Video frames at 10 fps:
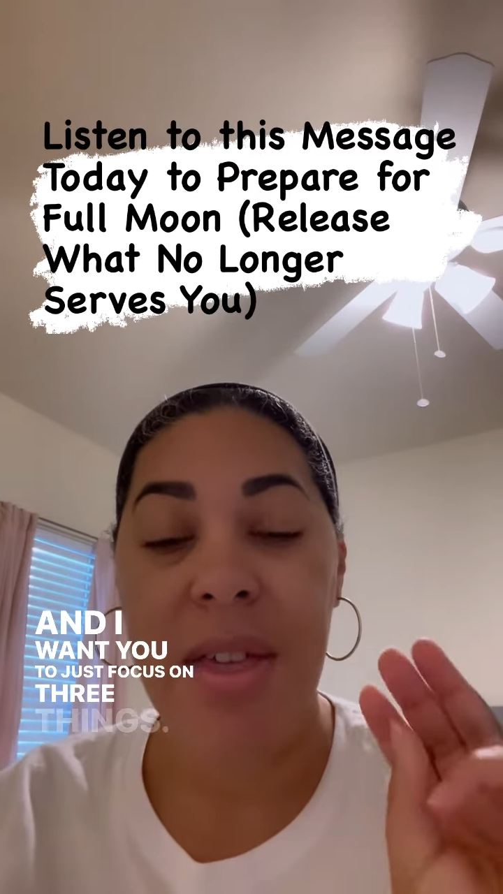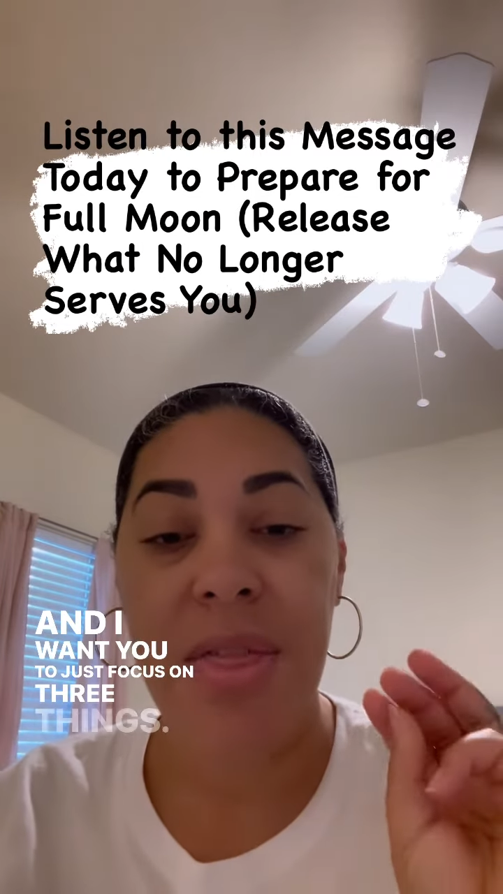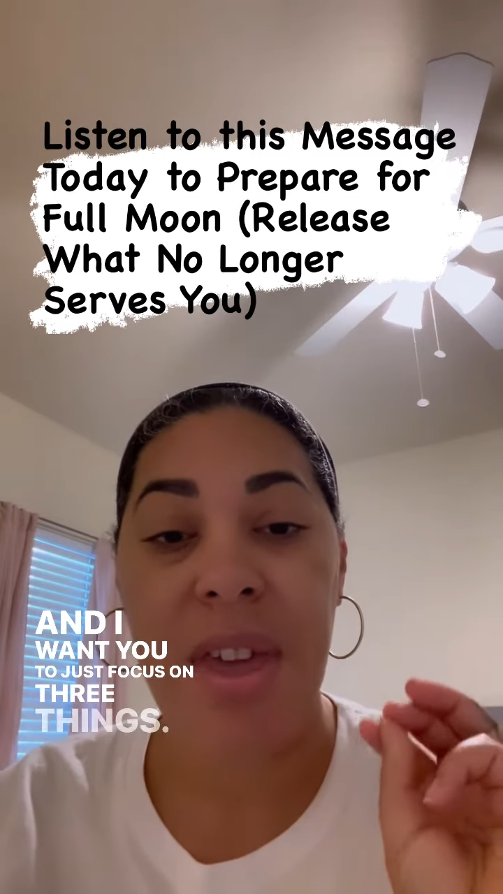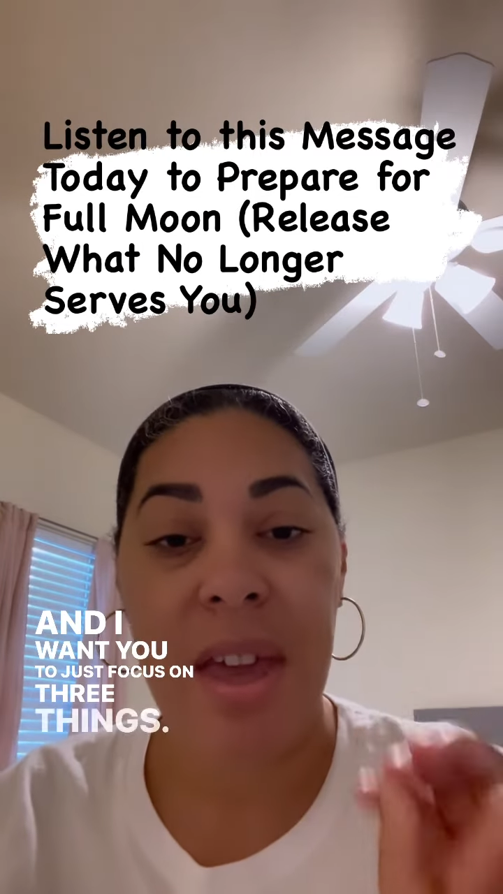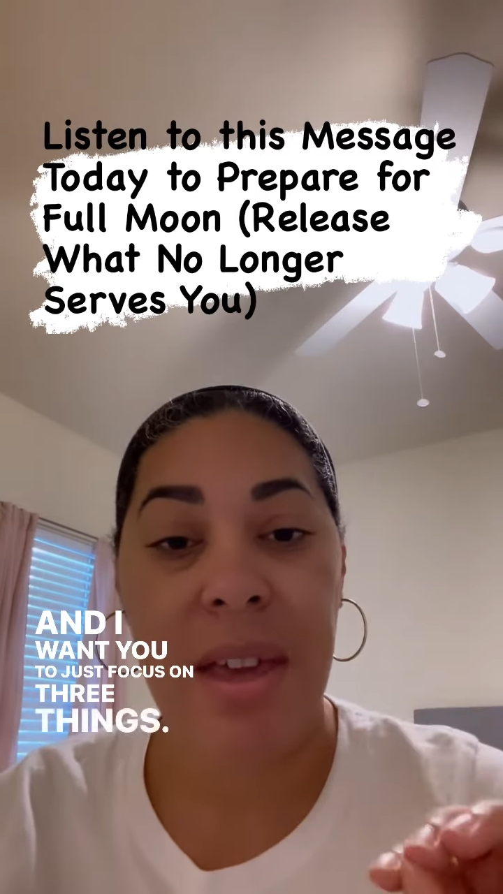
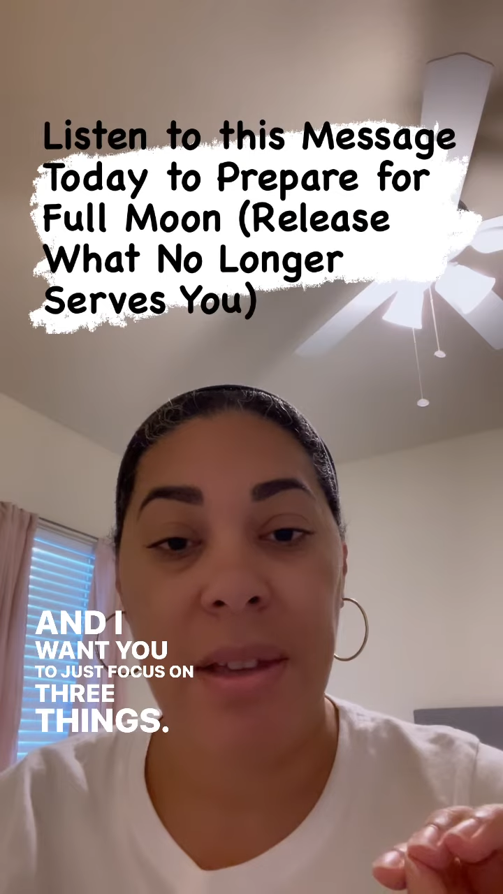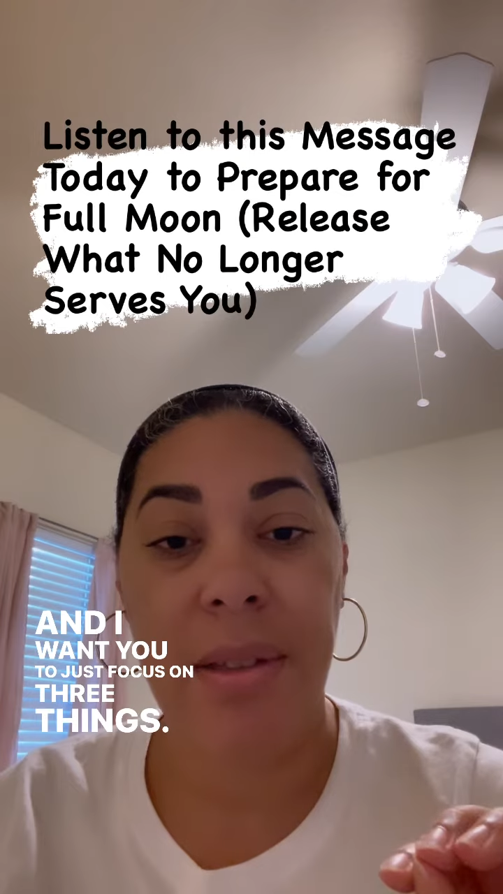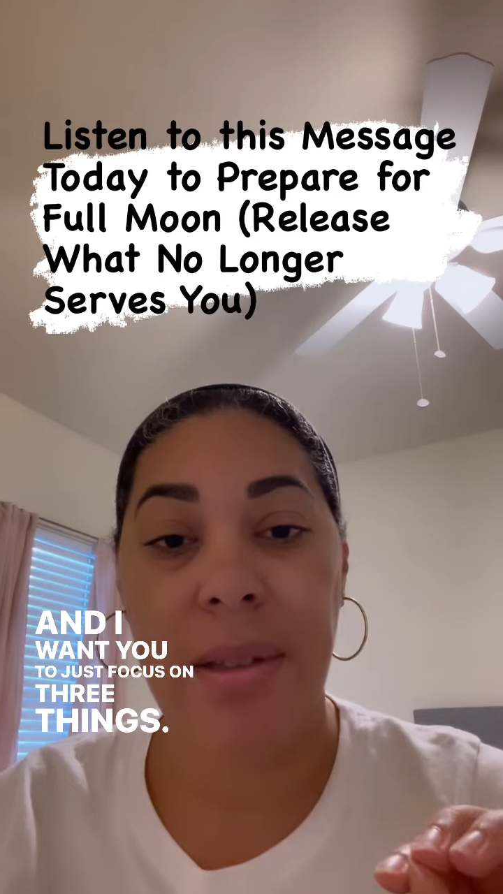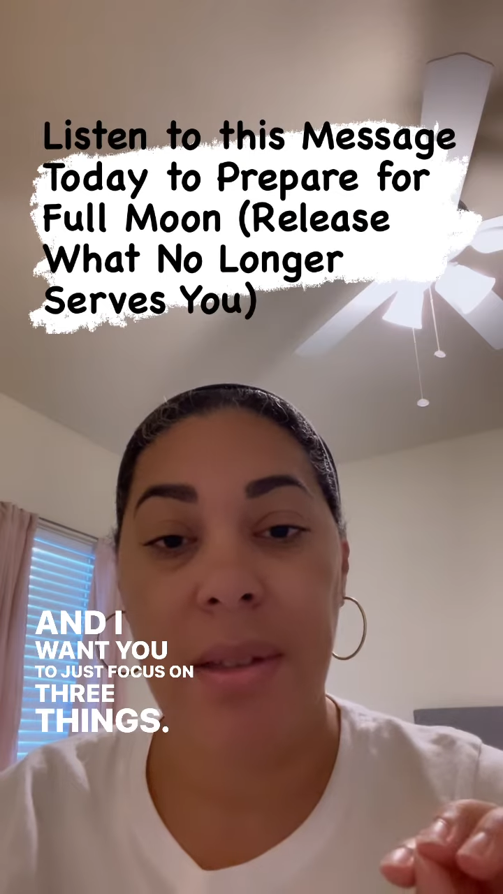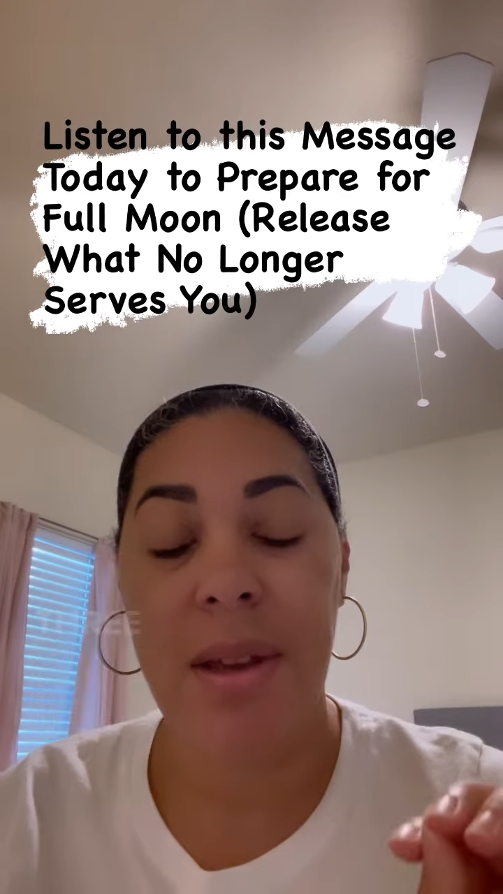
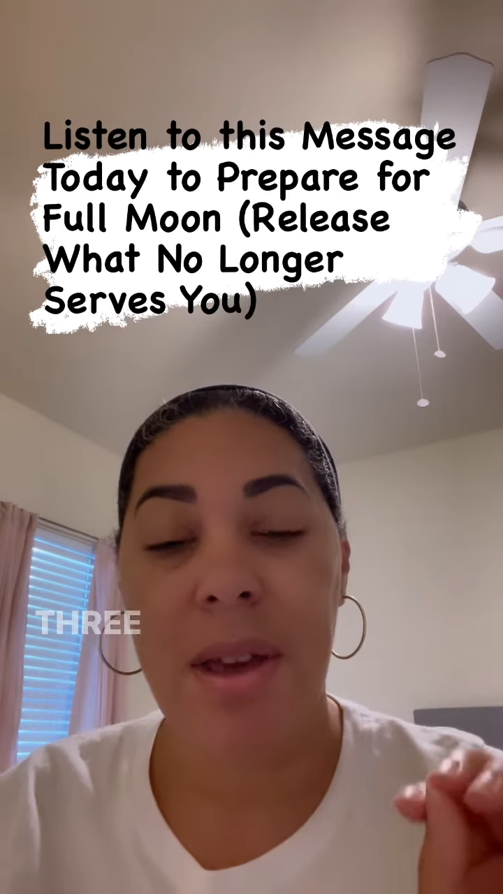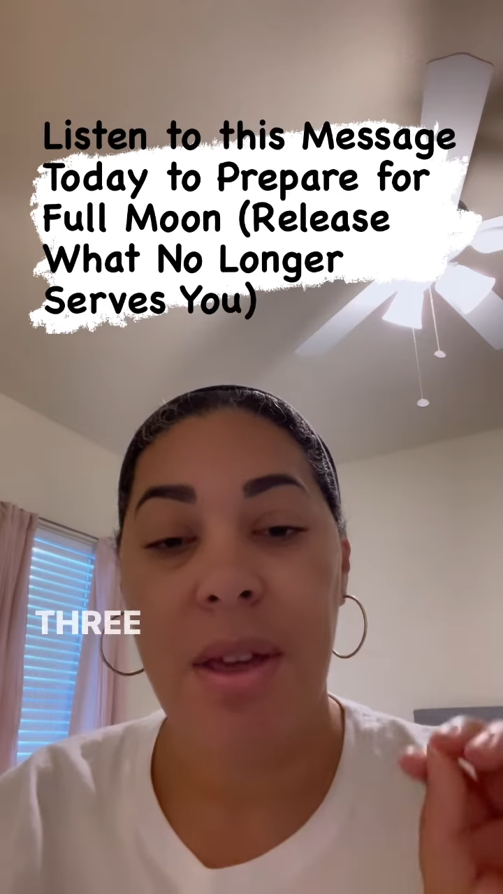things,